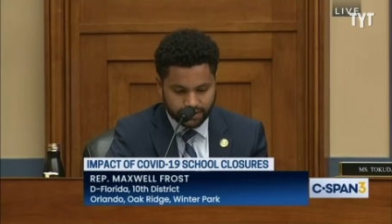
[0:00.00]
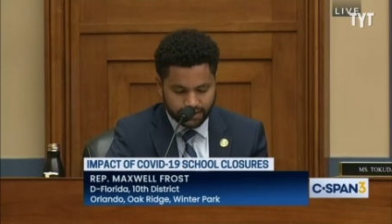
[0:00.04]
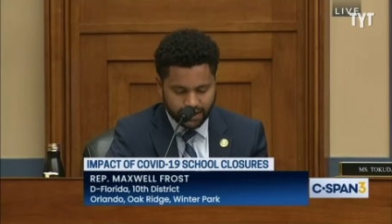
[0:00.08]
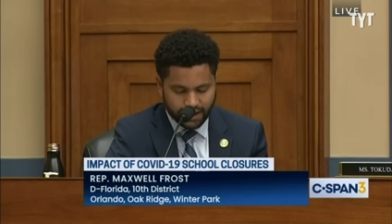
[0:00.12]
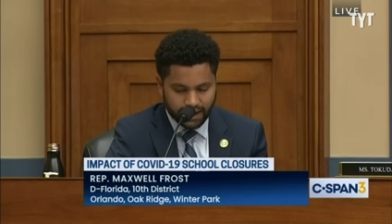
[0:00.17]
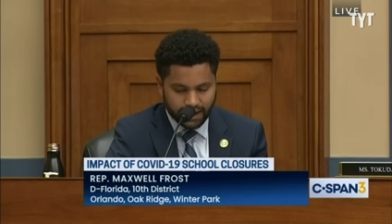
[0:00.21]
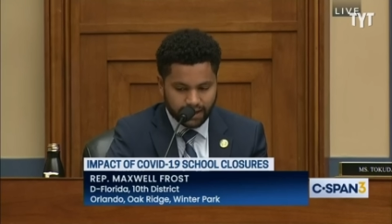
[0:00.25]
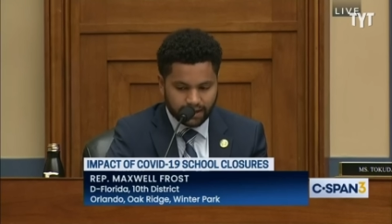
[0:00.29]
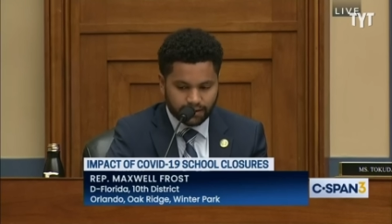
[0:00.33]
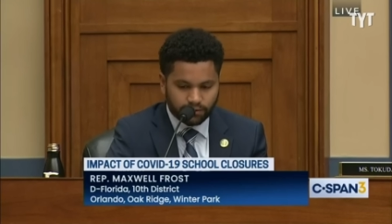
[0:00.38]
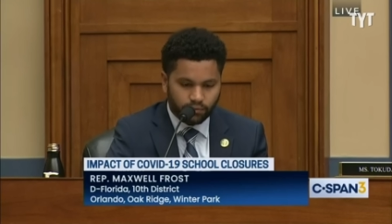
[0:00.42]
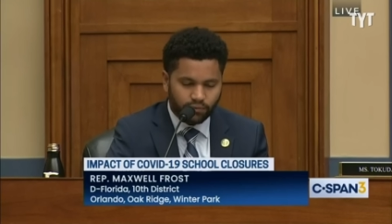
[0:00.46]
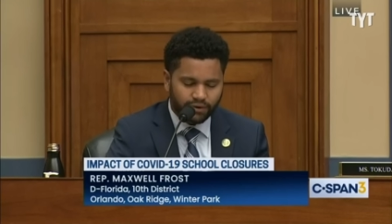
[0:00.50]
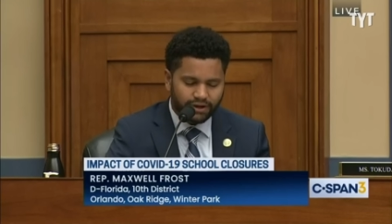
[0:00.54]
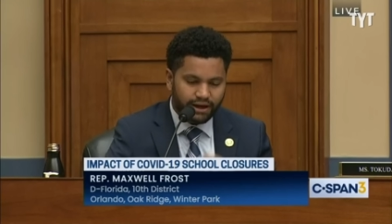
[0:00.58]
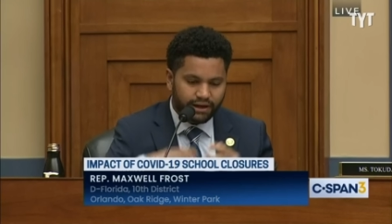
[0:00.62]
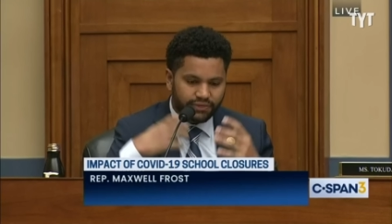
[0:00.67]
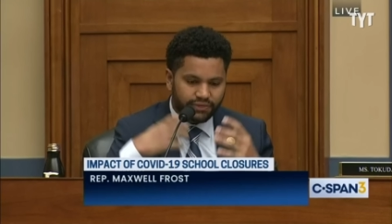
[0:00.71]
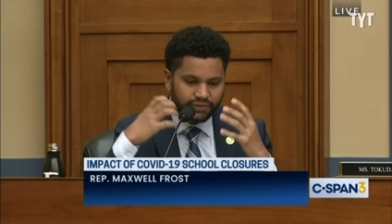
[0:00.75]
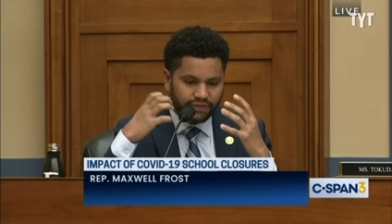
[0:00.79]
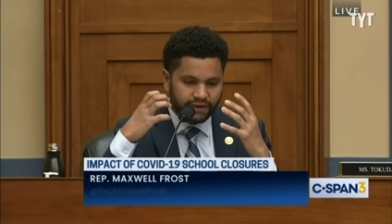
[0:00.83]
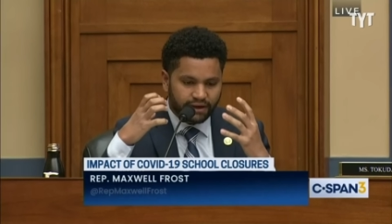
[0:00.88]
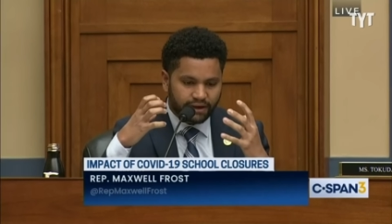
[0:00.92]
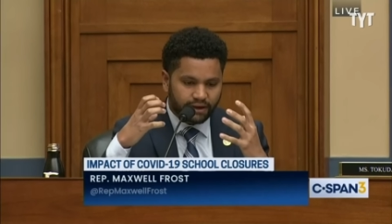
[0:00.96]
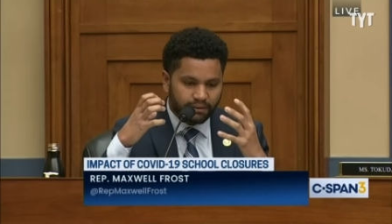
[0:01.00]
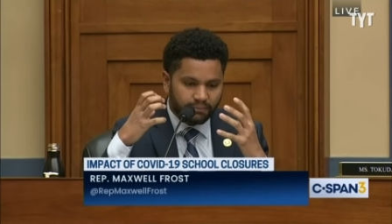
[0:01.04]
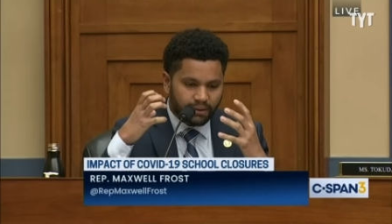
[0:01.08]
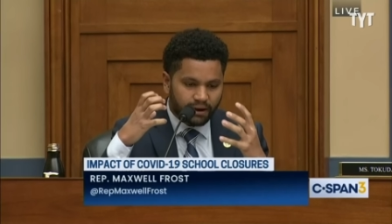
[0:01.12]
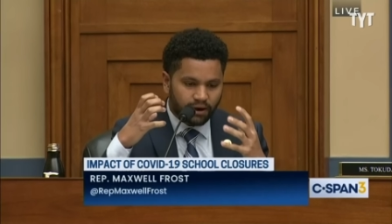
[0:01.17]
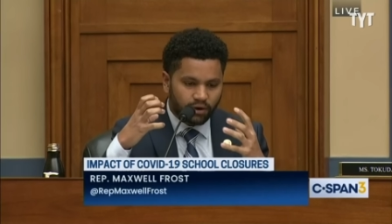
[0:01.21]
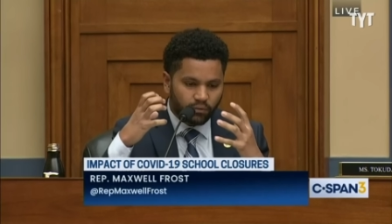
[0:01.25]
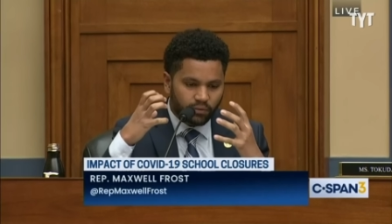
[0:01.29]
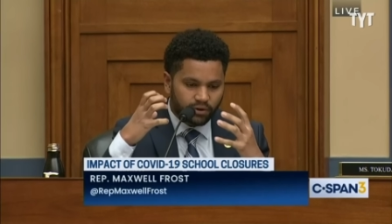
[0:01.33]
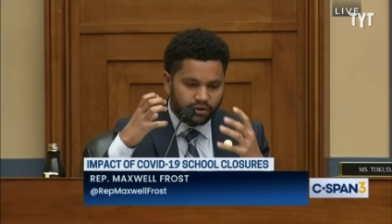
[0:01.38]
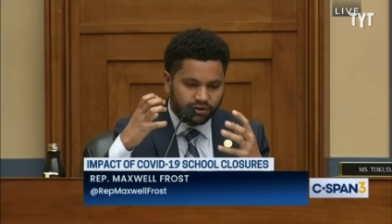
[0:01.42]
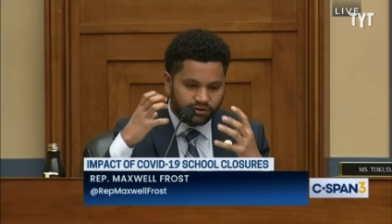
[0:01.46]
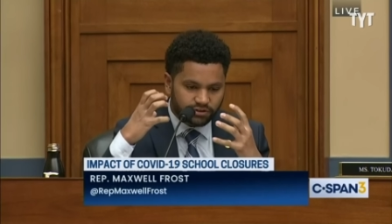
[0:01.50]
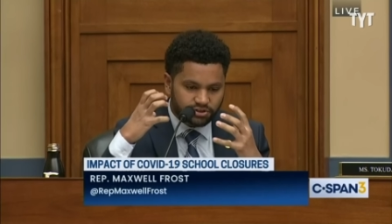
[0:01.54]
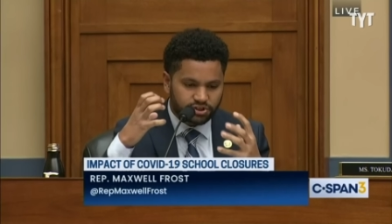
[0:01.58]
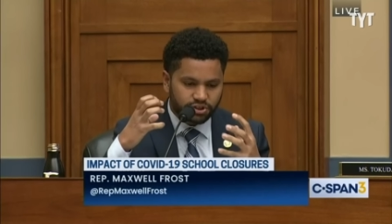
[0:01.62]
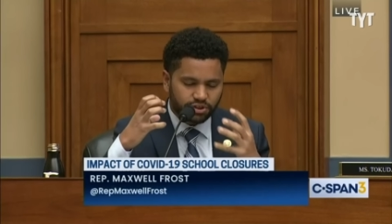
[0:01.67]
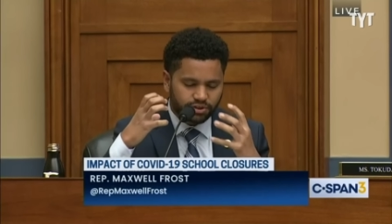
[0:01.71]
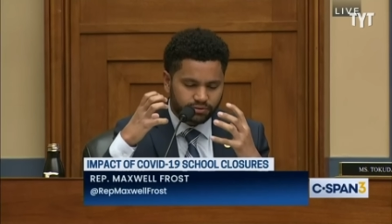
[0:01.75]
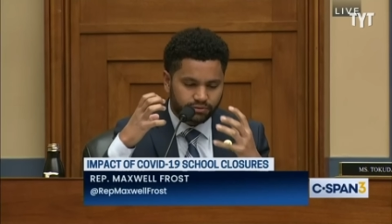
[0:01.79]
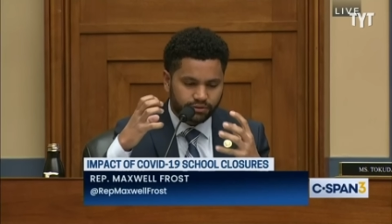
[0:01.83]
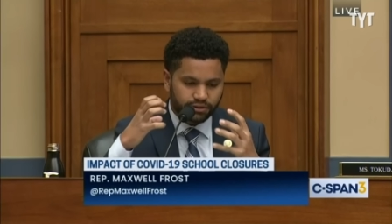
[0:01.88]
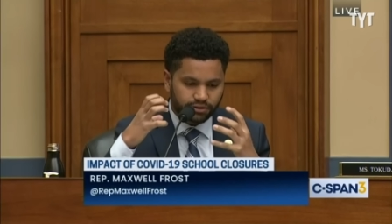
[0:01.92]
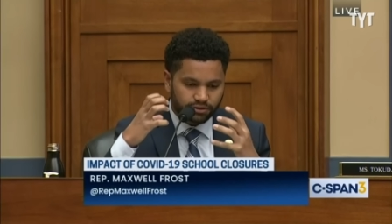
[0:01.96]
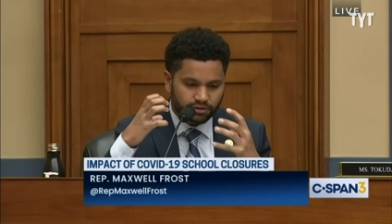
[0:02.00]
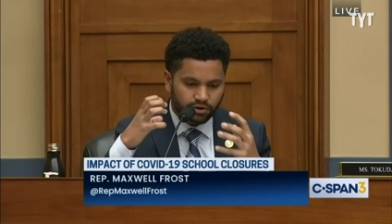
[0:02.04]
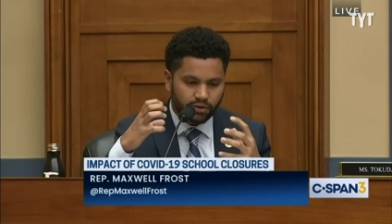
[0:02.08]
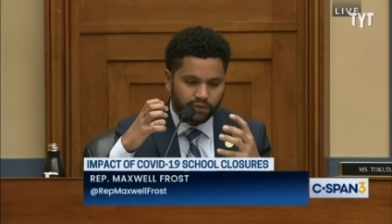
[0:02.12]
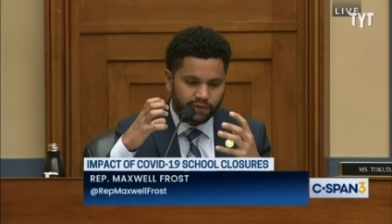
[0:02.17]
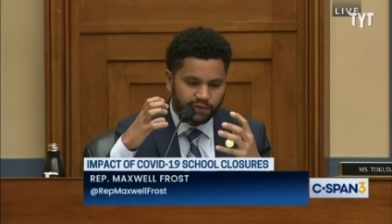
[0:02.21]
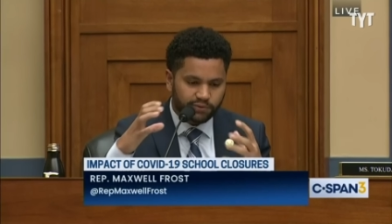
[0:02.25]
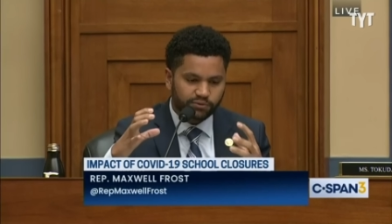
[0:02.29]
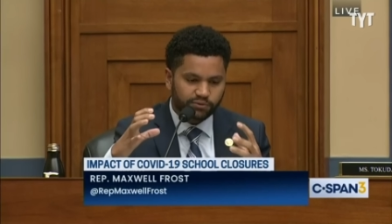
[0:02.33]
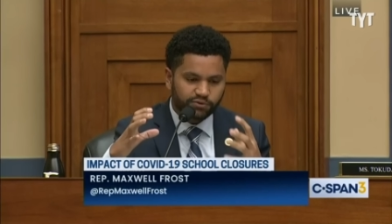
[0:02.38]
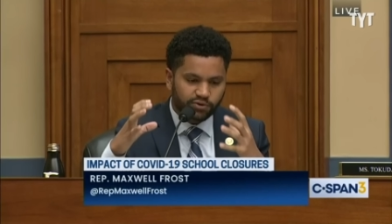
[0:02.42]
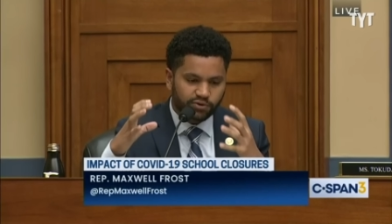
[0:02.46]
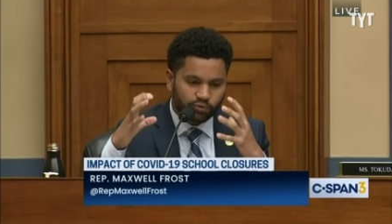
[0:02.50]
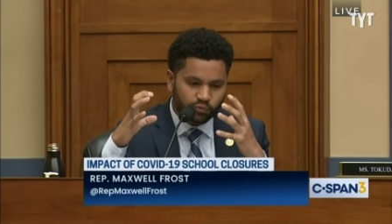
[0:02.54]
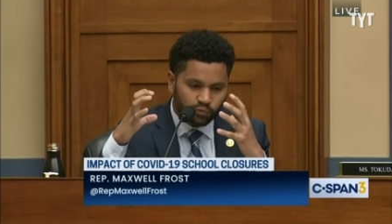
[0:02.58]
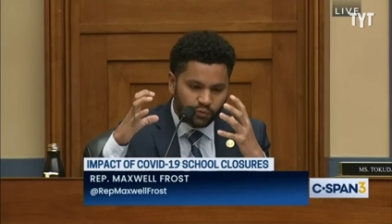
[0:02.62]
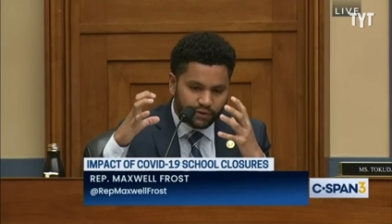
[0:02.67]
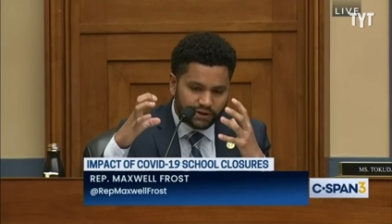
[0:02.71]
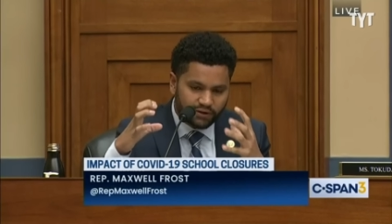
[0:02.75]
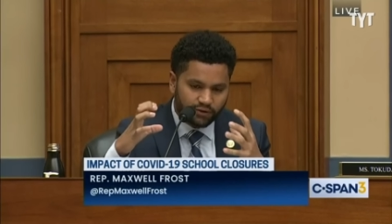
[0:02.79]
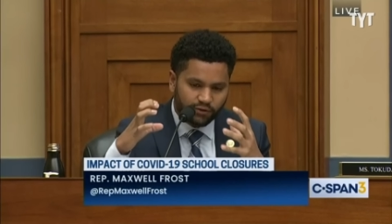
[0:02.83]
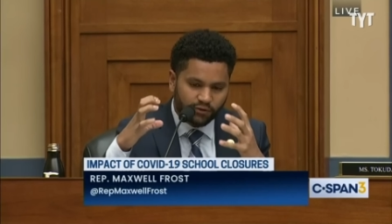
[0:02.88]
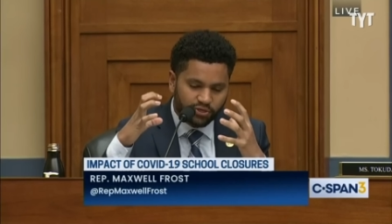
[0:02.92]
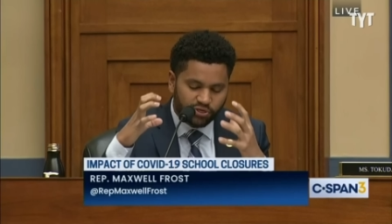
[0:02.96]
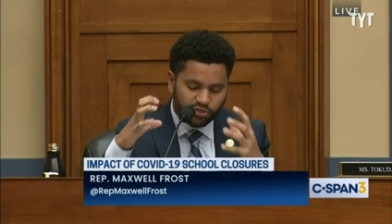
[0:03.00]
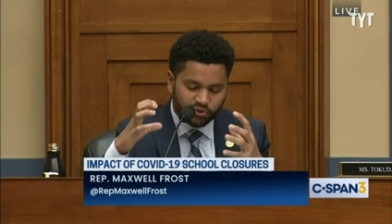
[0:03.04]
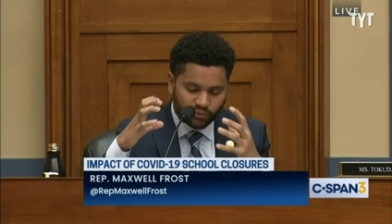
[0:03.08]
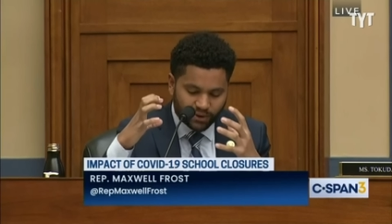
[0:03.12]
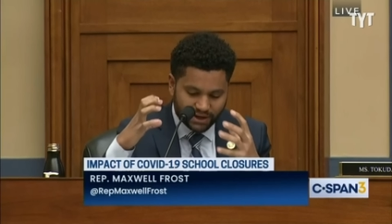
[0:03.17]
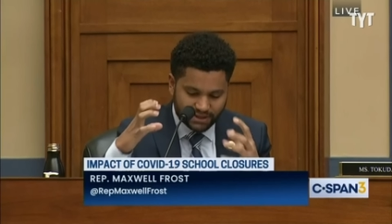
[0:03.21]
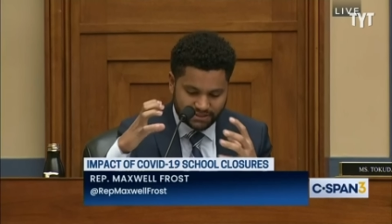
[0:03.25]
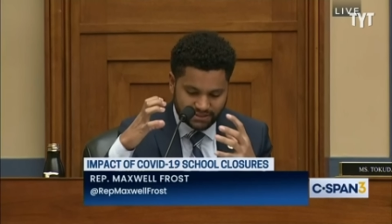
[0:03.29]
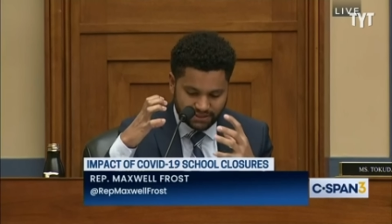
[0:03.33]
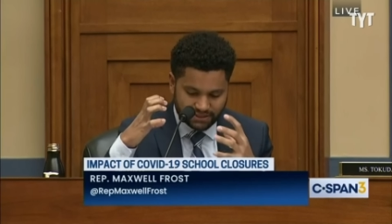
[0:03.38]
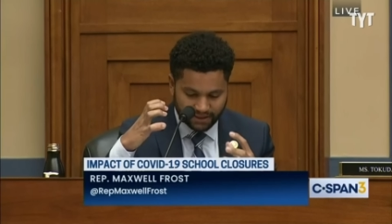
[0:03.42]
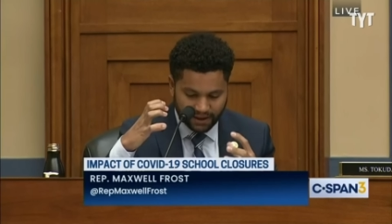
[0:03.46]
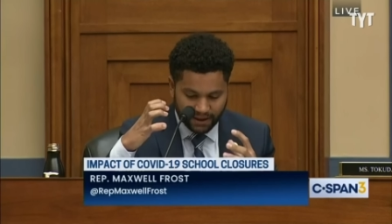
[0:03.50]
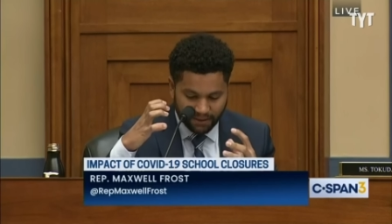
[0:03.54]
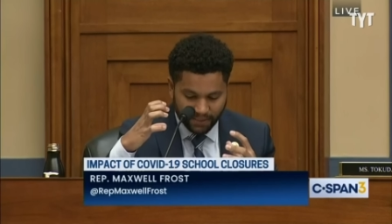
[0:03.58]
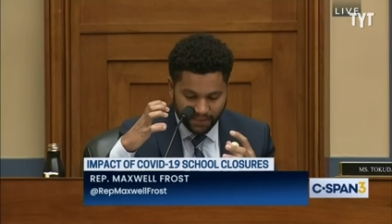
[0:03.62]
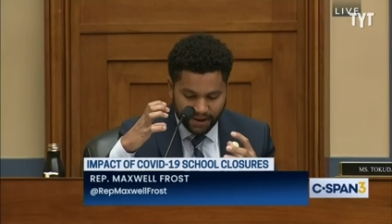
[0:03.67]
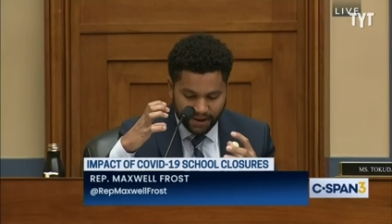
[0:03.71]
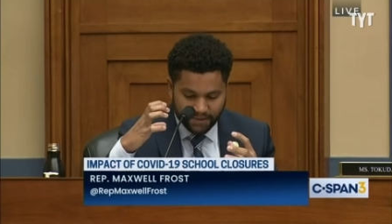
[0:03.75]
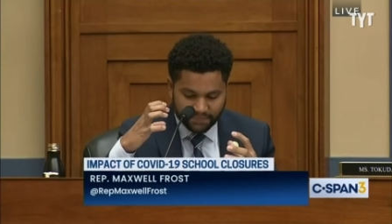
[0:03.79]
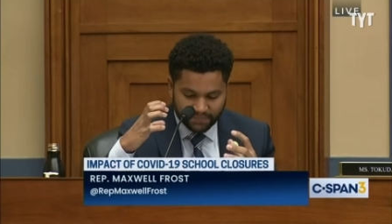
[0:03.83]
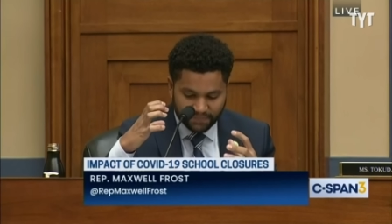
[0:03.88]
And when I think about what our children are going through and the real threat to them,